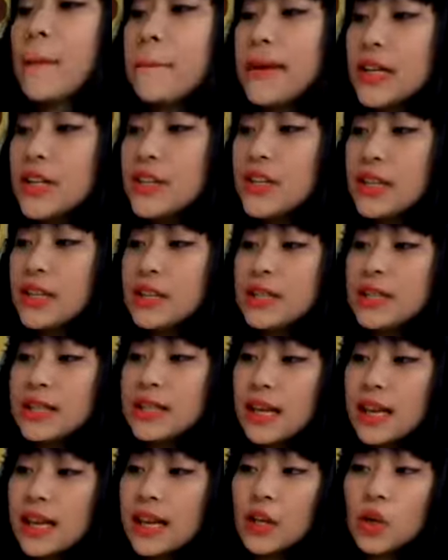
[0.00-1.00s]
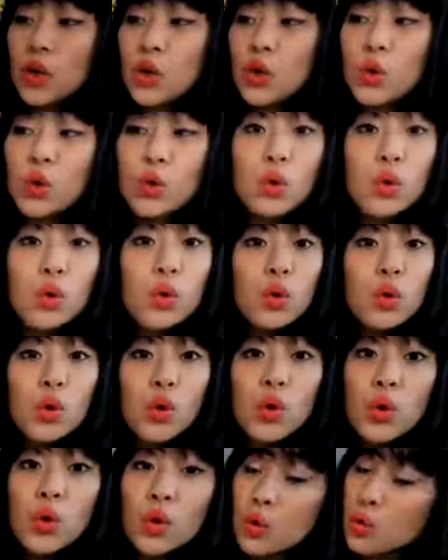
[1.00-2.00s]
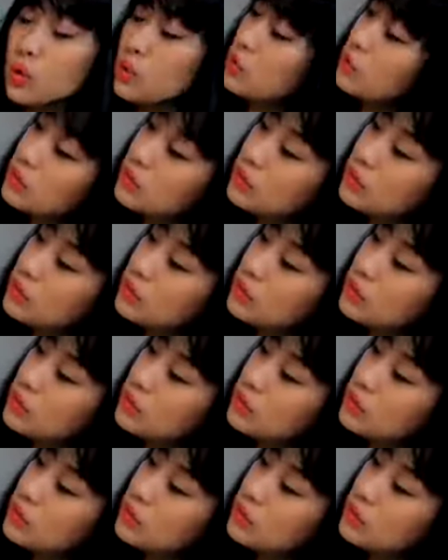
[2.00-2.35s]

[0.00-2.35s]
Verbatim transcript: Pigeons say coo, coo